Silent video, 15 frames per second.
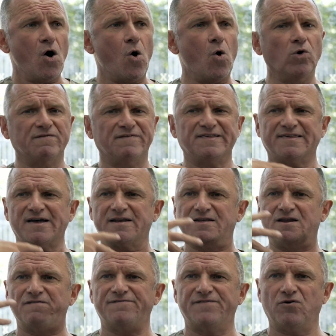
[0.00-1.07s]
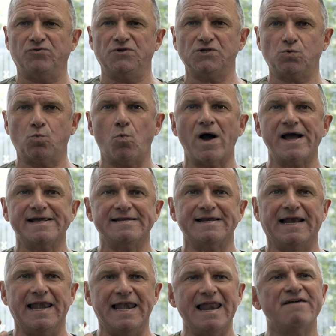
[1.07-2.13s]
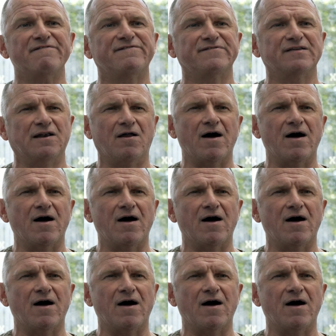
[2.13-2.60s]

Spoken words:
All of a sudden, I felt this weight lift,